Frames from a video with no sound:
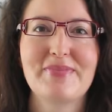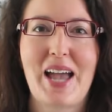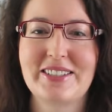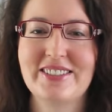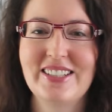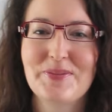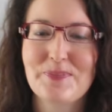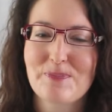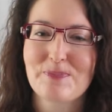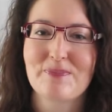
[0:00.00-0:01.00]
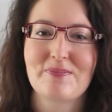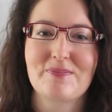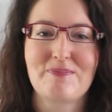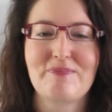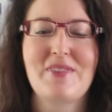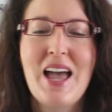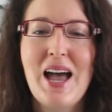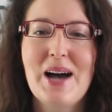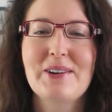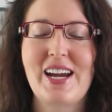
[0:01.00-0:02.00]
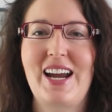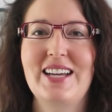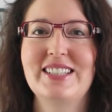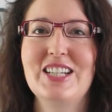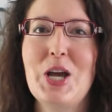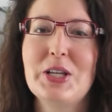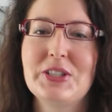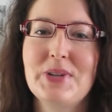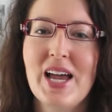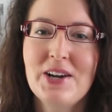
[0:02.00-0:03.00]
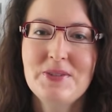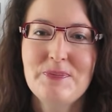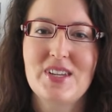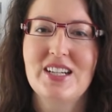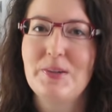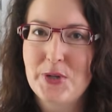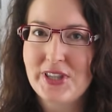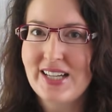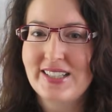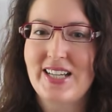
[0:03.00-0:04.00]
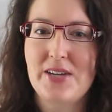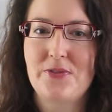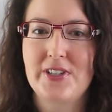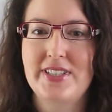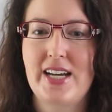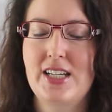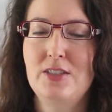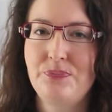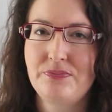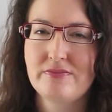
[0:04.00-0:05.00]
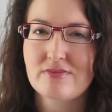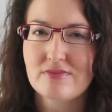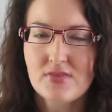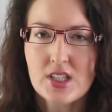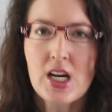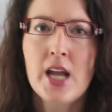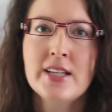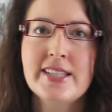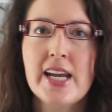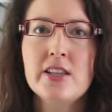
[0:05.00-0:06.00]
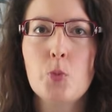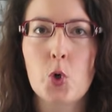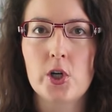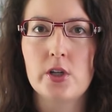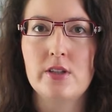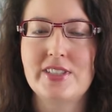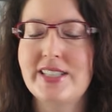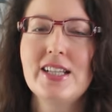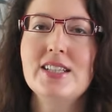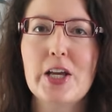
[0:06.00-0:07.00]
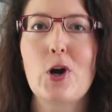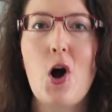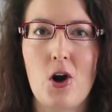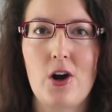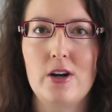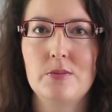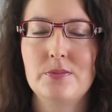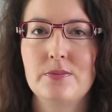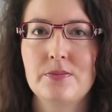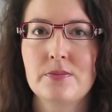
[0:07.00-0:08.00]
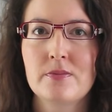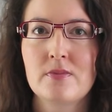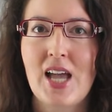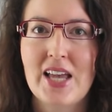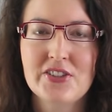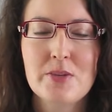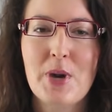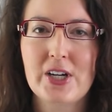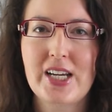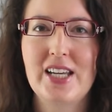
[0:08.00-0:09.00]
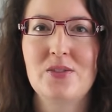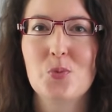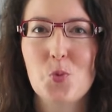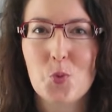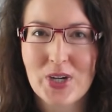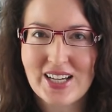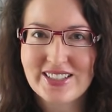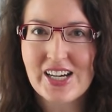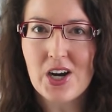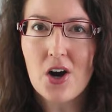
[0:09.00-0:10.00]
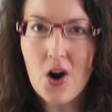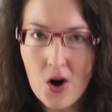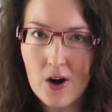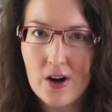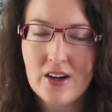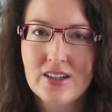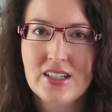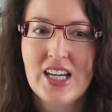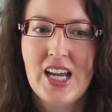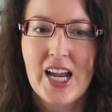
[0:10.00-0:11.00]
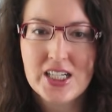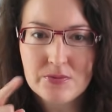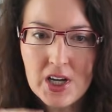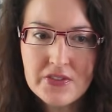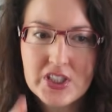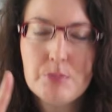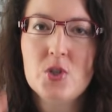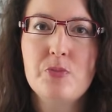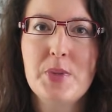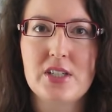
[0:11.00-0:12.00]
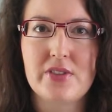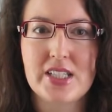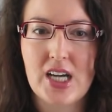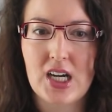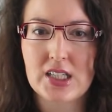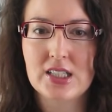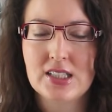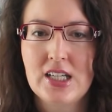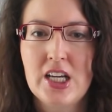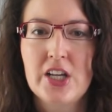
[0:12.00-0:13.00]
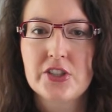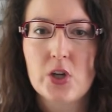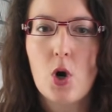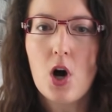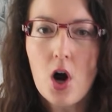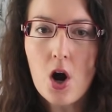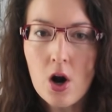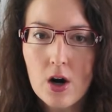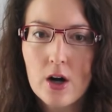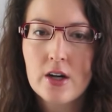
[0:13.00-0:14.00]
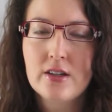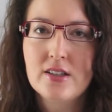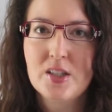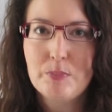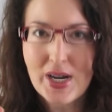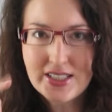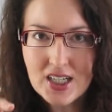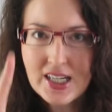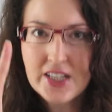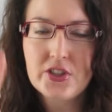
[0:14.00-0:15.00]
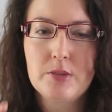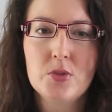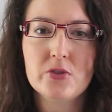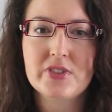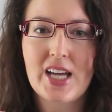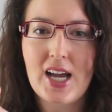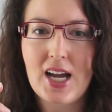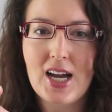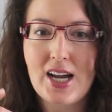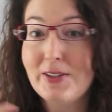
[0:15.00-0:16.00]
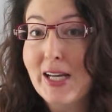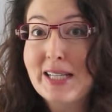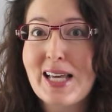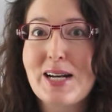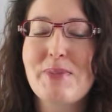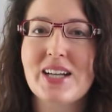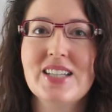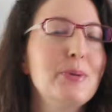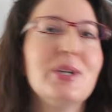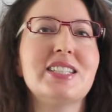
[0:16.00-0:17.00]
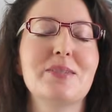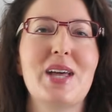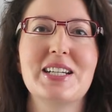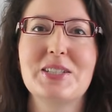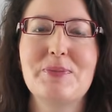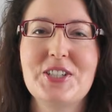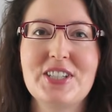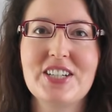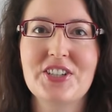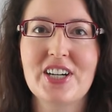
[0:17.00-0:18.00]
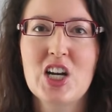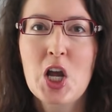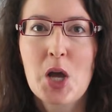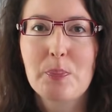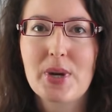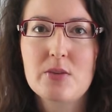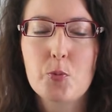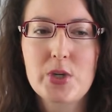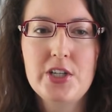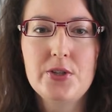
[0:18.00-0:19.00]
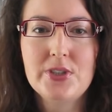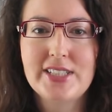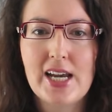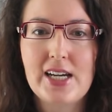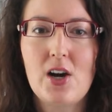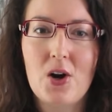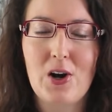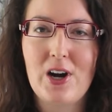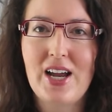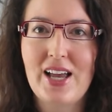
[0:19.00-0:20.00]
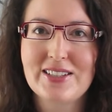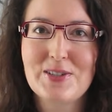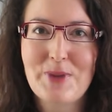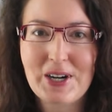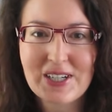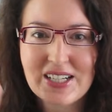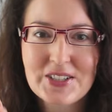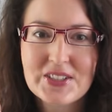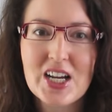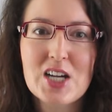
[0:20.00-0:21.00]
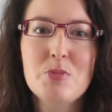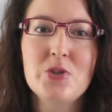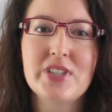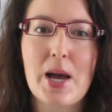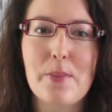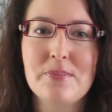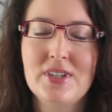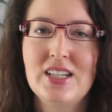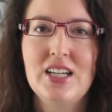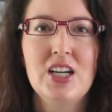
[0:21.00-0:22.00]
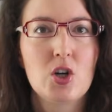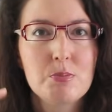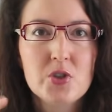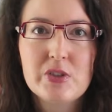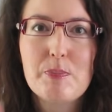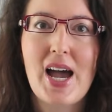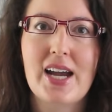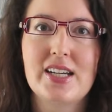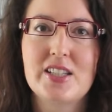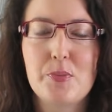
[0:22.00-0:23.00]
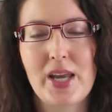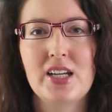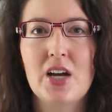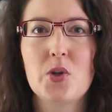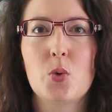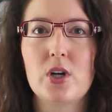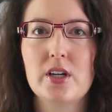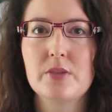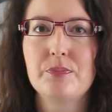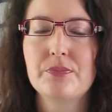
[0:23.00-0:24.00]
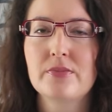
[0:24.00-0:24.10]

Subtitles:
Excellent. Okay guys, so now put that aside for a second and say the letter R. As an American, when I say R, it involves some movement of the tongue. So R, my tongue actually moves. Like I said, I'm not a linguist, I'm not a speech teacher, but when you say R, as an American, your tongue moves up or moves back, depending on the word.